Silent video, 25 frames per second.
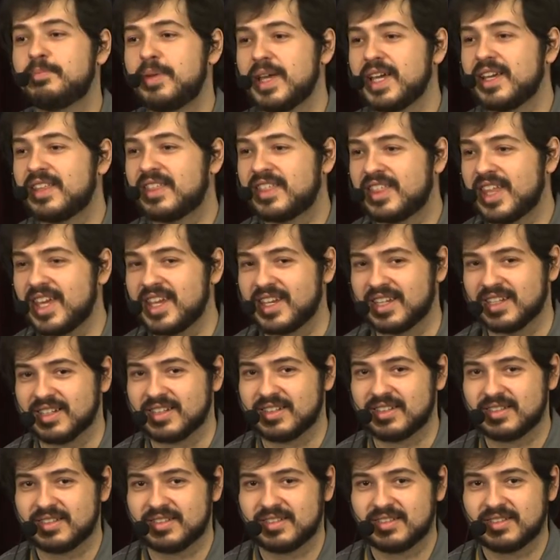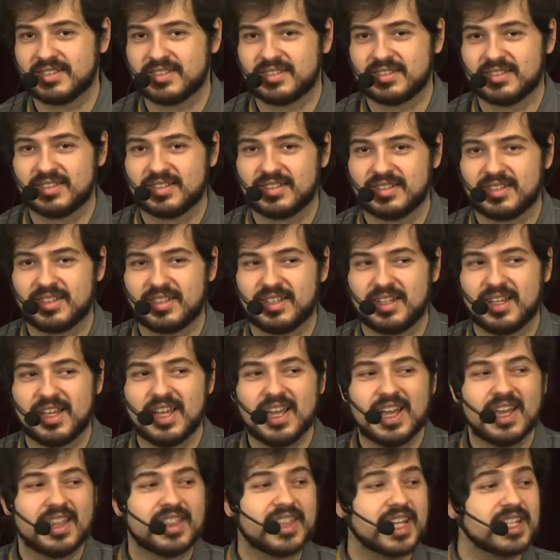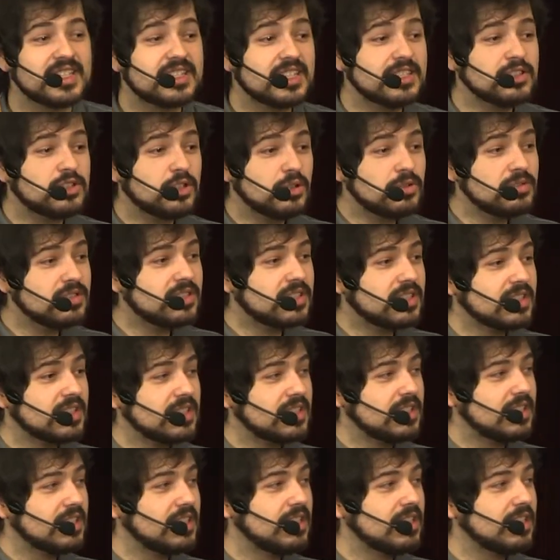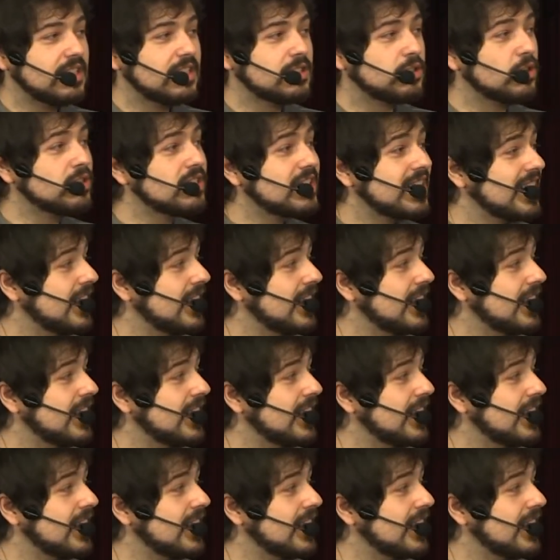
big thing, then don't